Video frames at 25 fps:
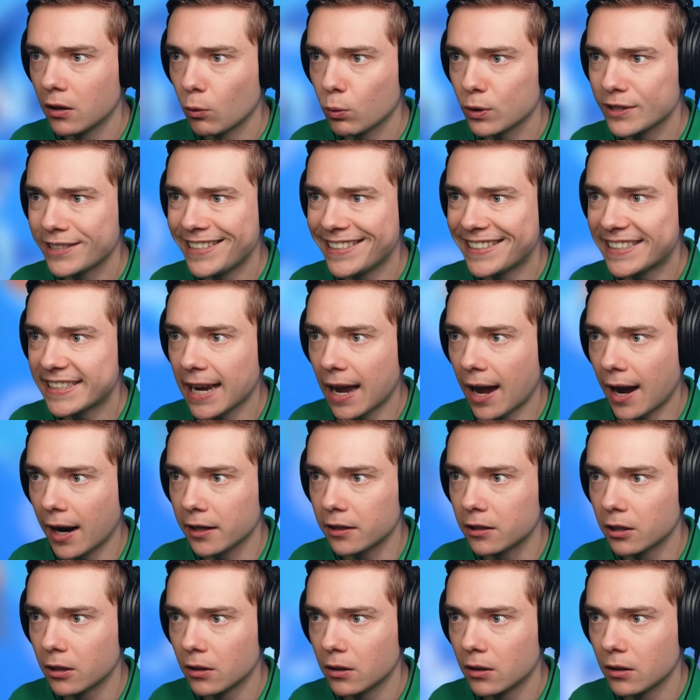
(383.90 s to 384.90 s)
What's
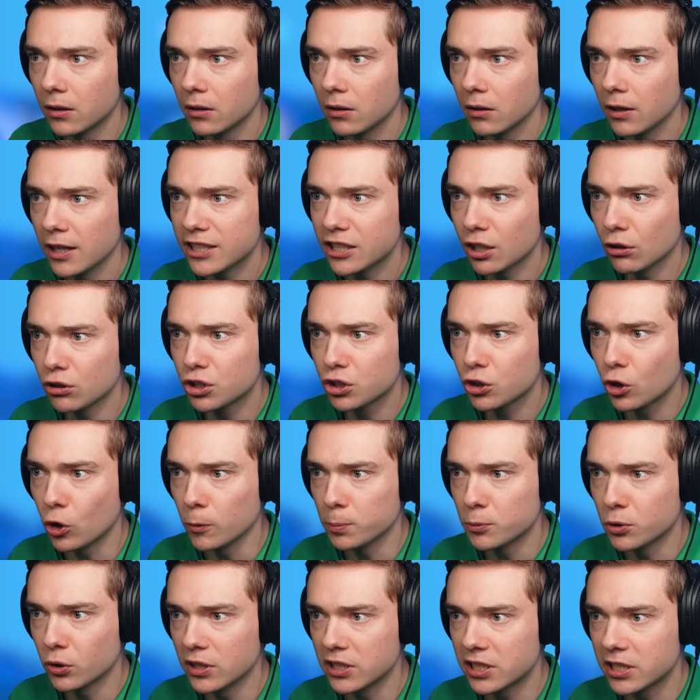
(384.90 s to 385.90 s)
inside? Is there a
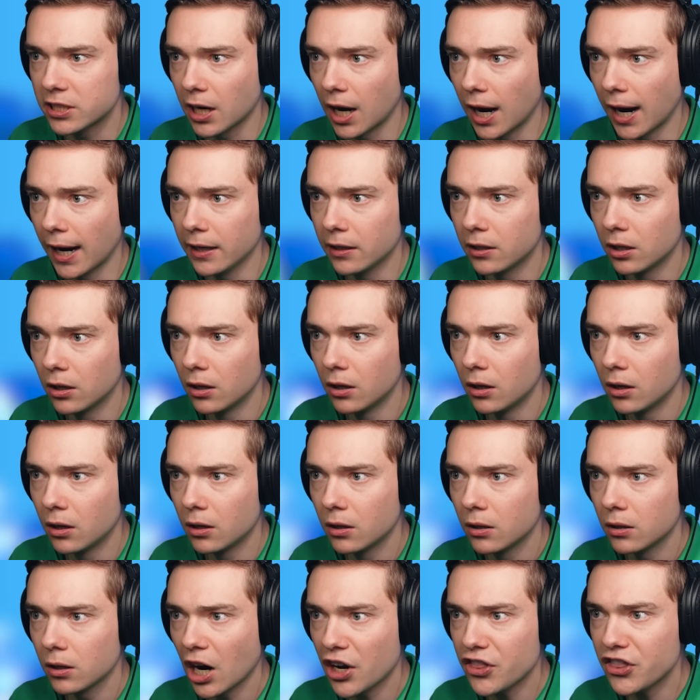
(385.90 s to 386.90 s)
sculpture inside?
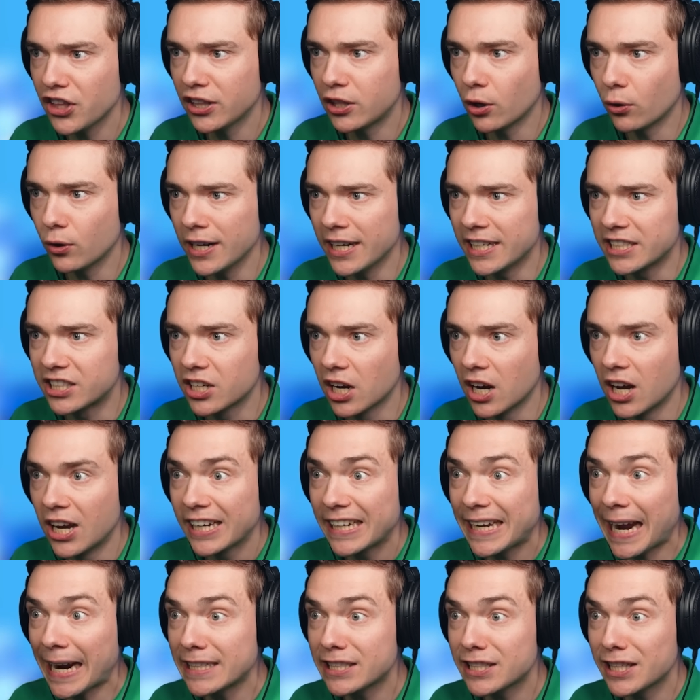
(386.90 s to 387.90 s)
I think there is.
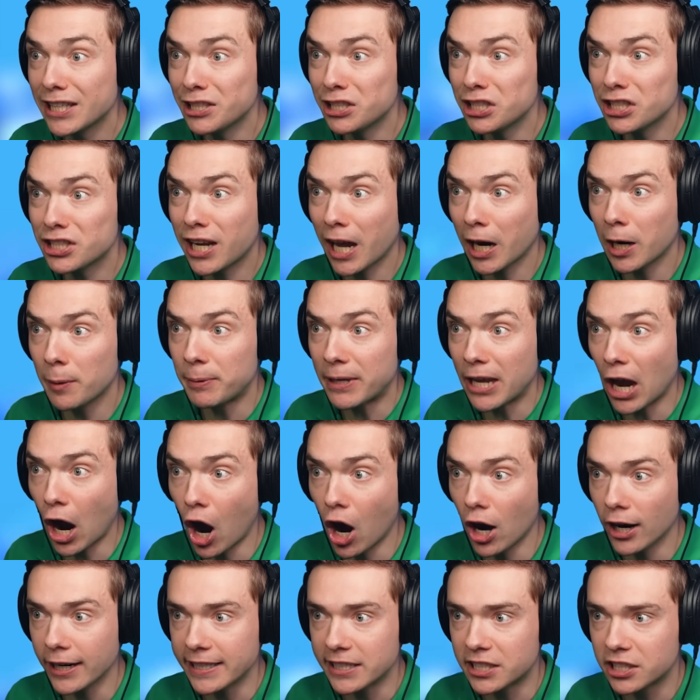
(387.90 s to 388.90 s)
Guys, this is gonna be
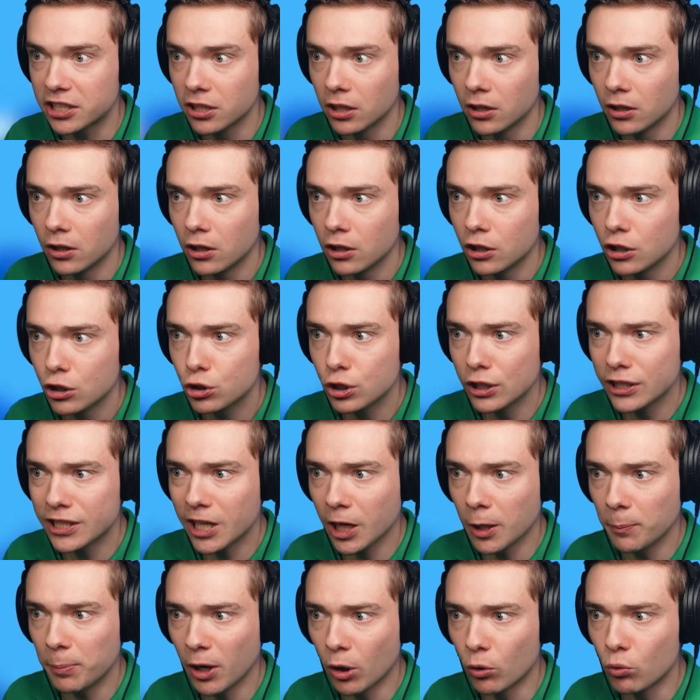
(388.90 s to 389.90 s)
ice. So this is
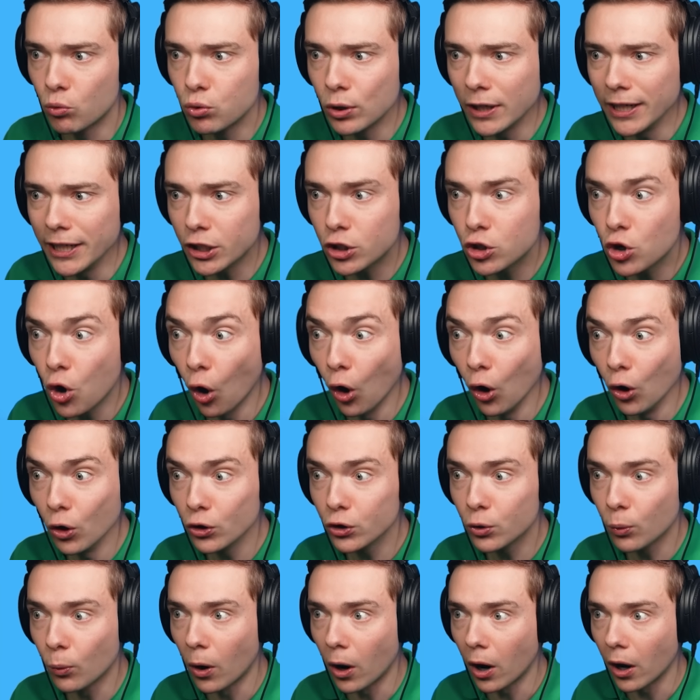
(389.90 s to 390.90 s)
gonna be a really
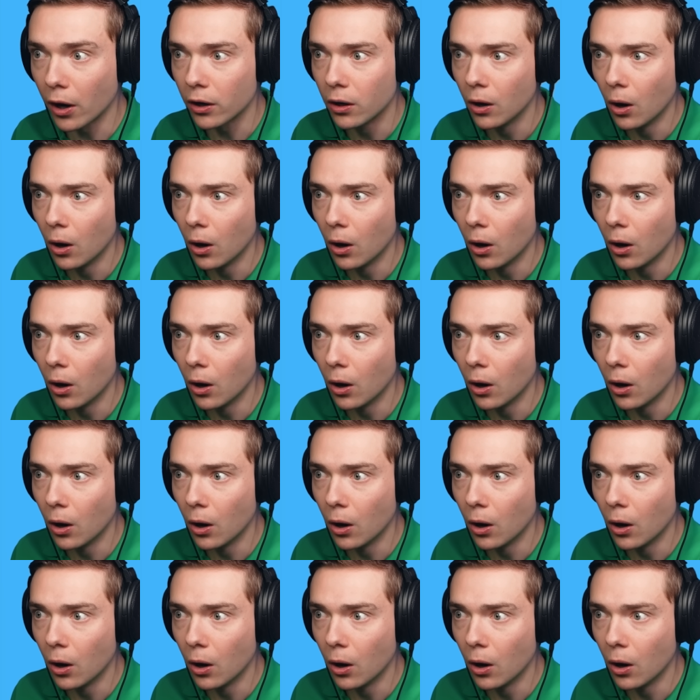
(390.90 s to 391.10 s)
cold one.